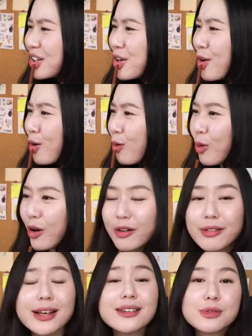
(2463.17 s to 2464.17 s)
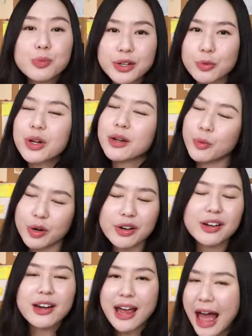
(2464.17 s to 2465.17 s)
no worries. We're
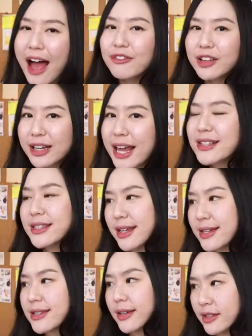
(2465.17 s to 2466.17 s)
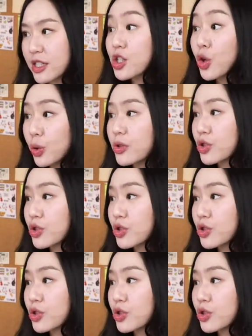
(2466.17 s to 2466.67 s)
gonna have the next season soon.